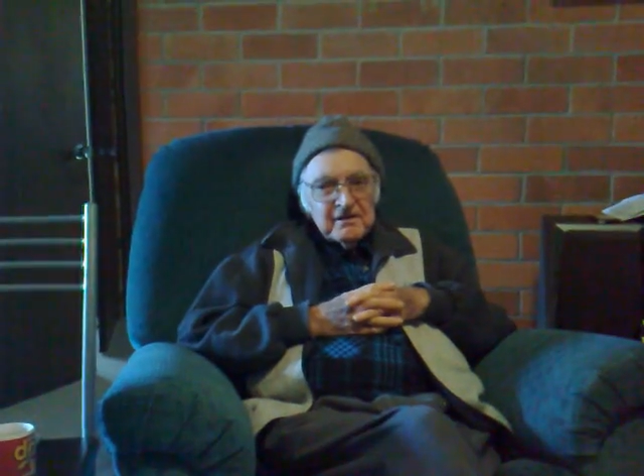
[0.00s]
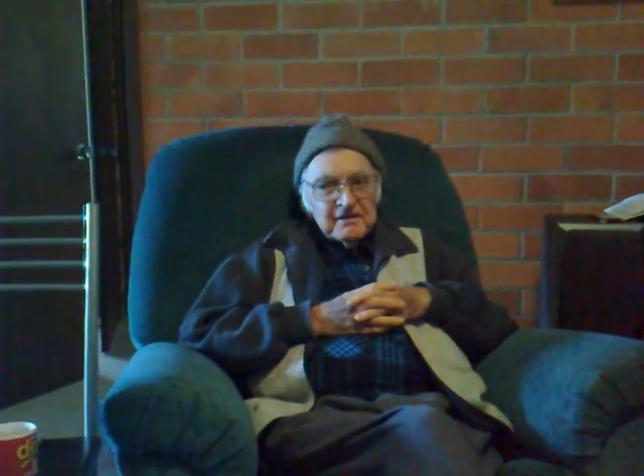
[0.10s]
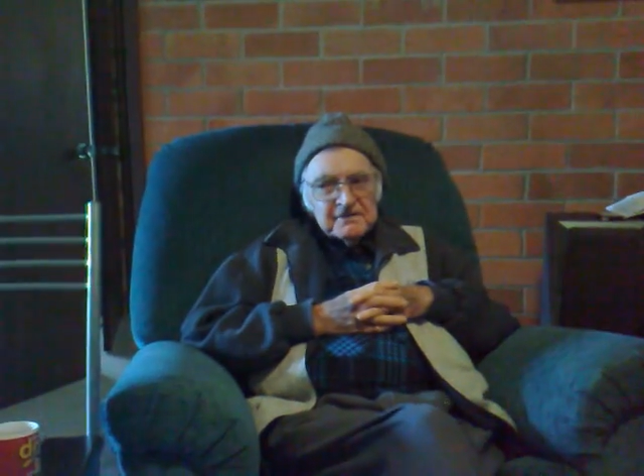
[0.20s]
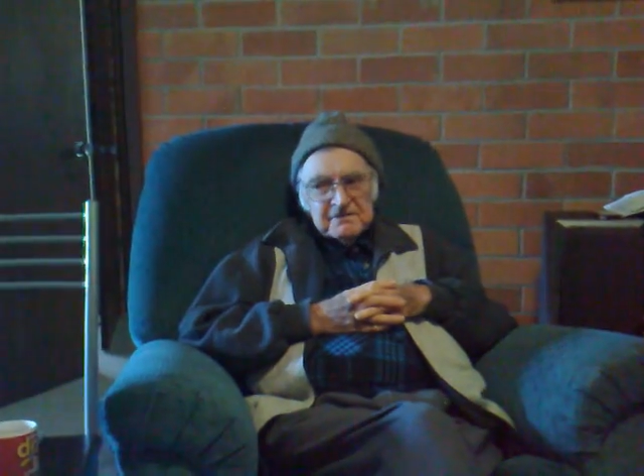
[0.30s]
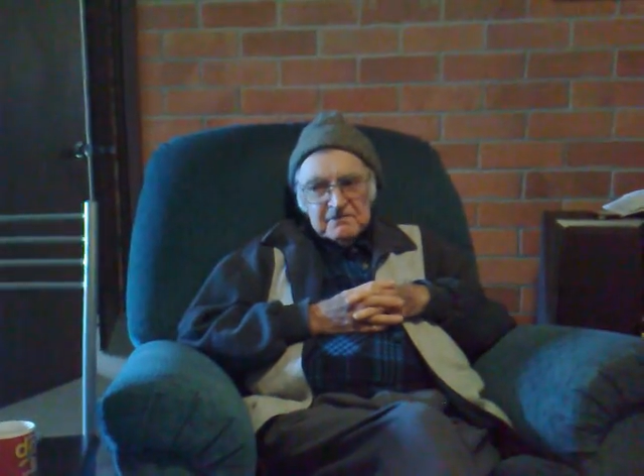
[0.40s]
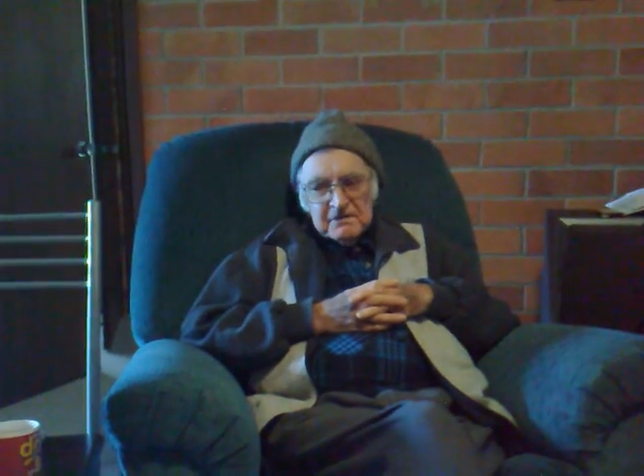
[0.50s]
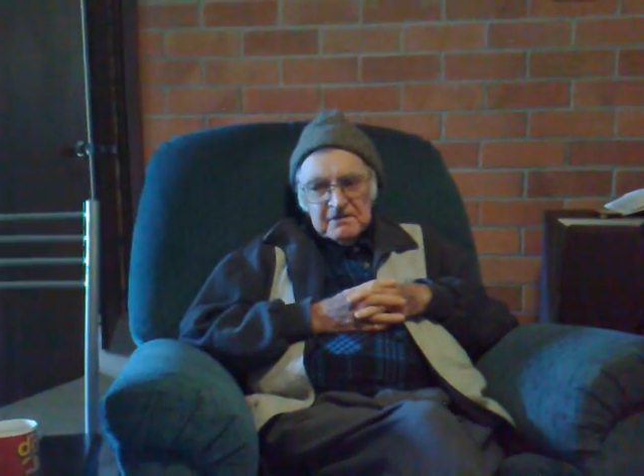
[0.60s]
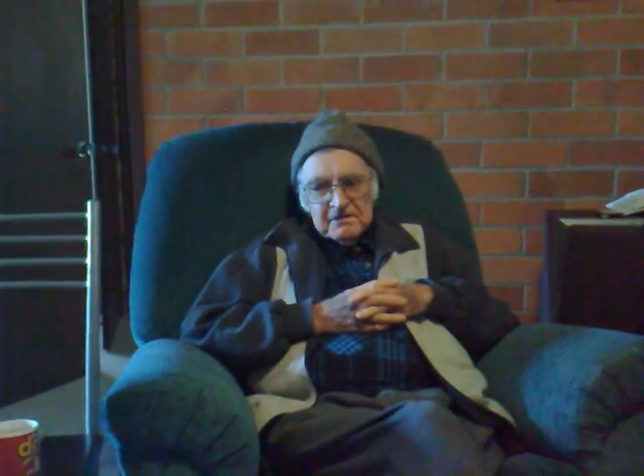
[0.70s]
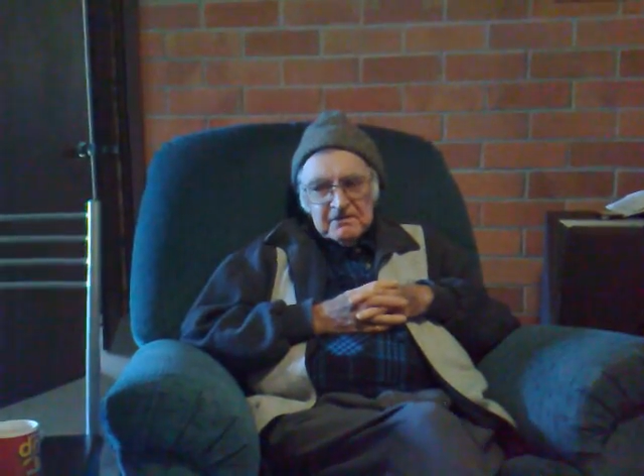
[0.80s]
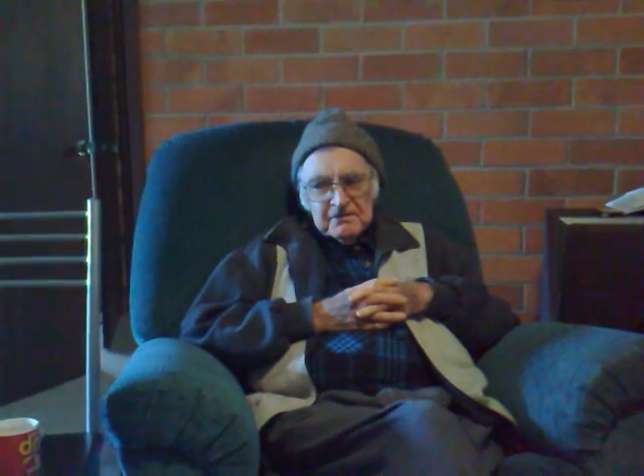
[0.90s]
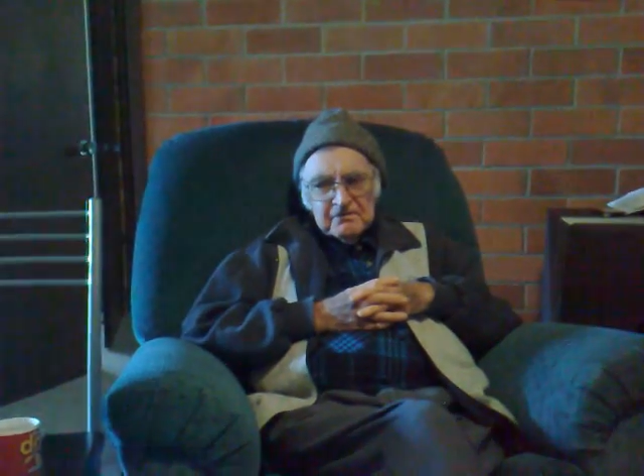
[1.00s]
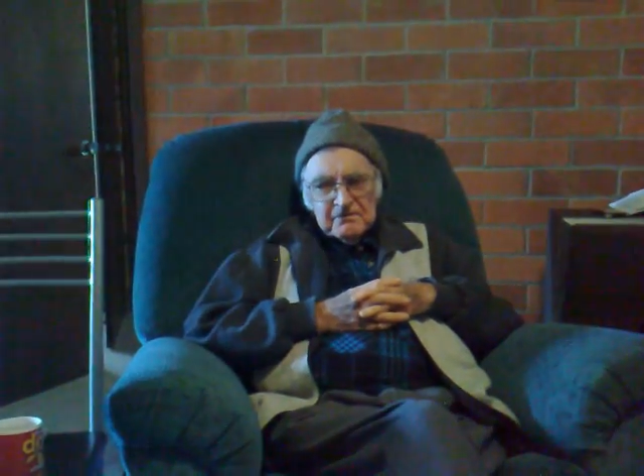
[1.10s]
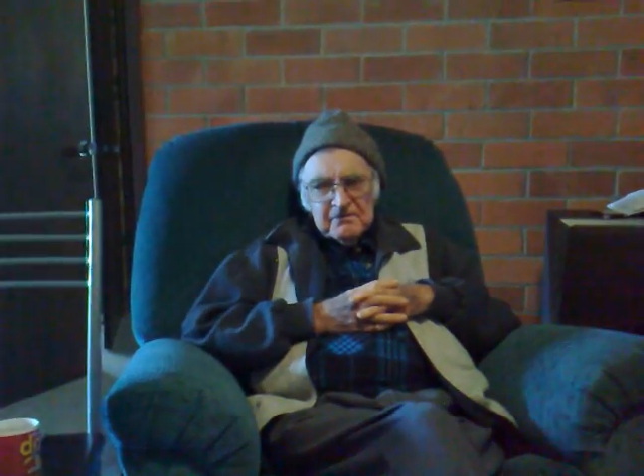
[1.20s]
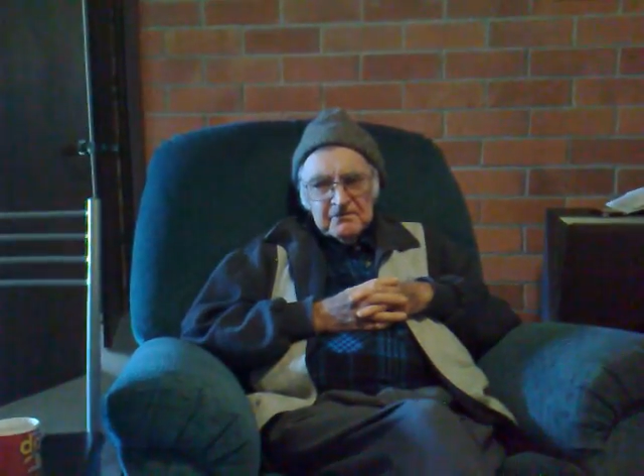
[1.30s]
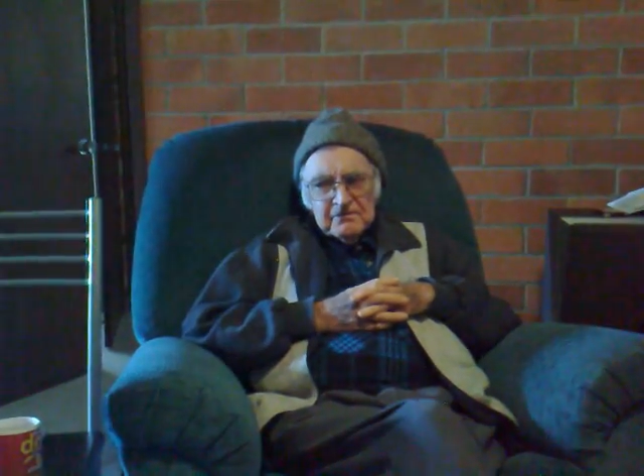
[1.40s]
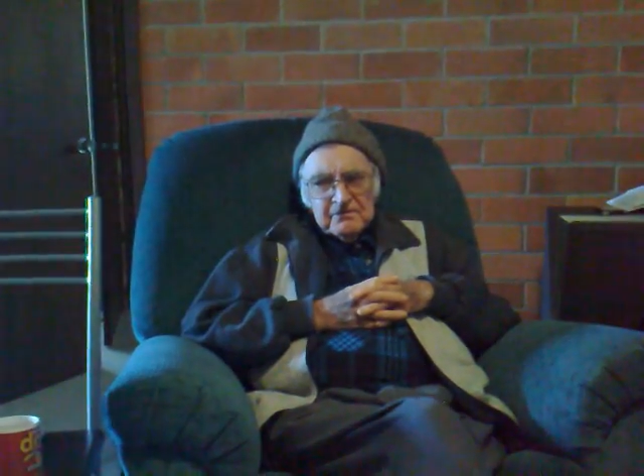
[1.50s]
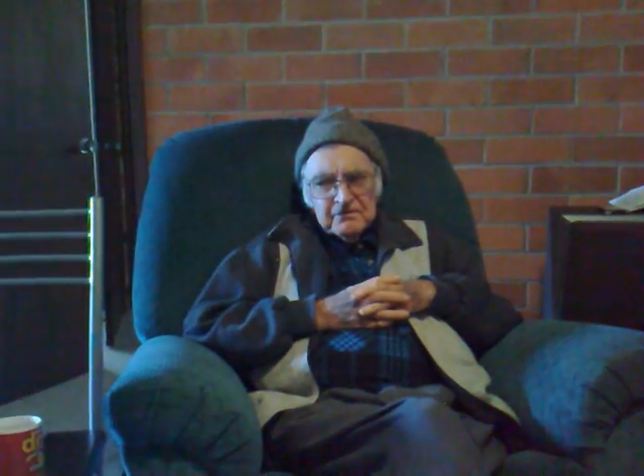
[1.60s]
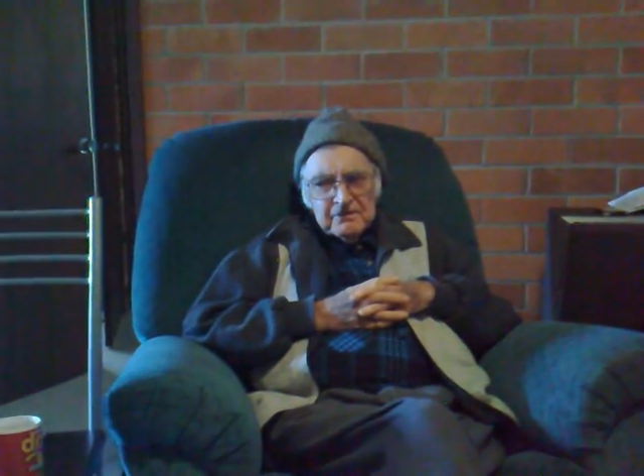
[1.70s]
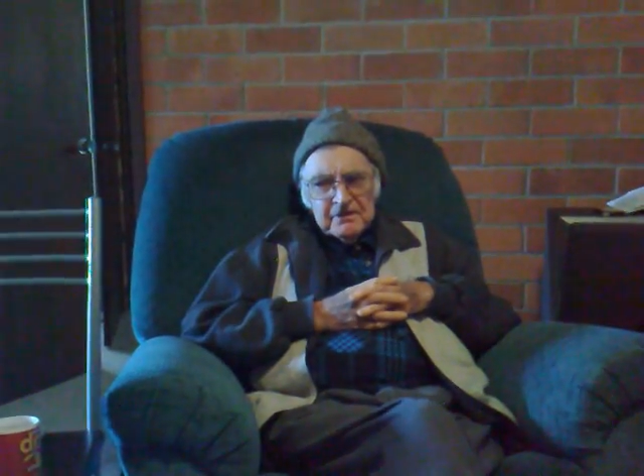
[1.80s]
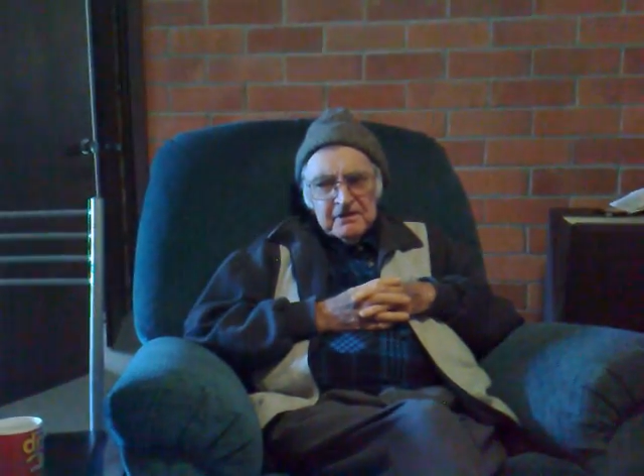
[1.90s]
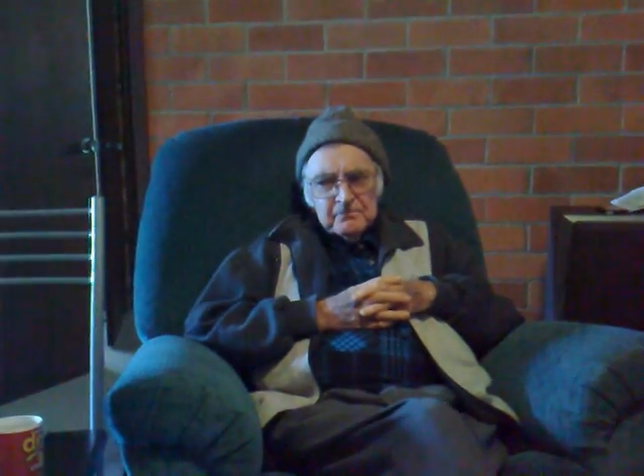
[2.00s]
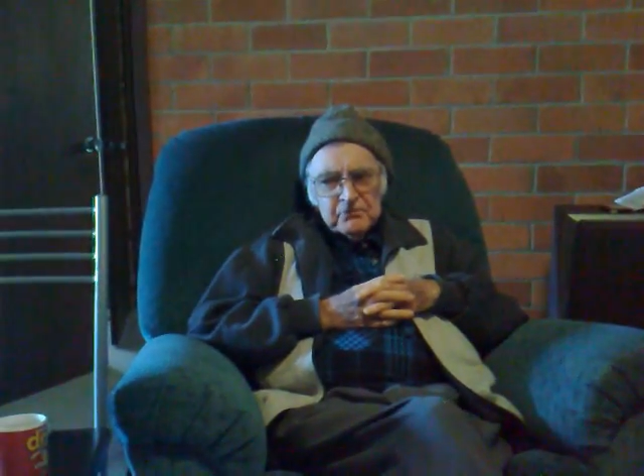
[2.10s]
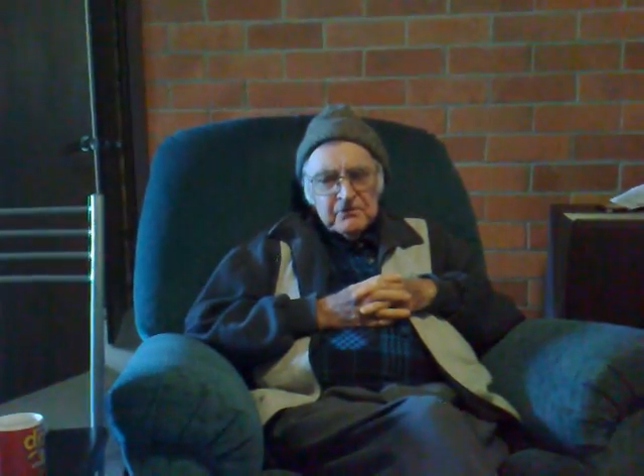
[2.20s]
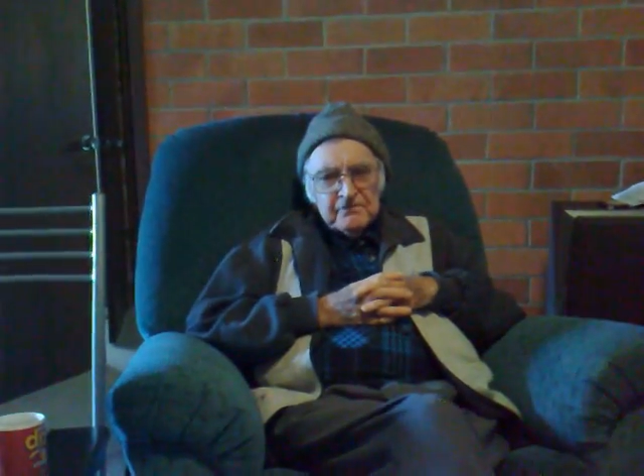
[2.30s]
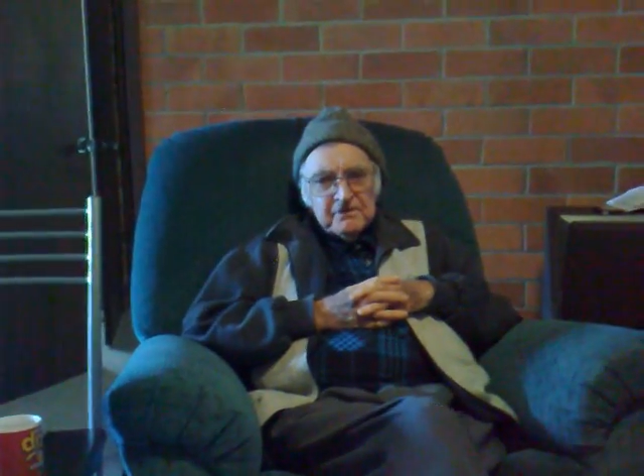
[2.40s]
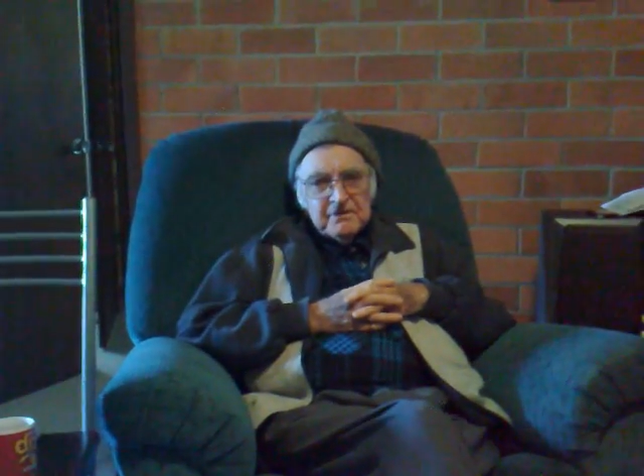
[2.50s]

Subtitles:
Yes, you can prove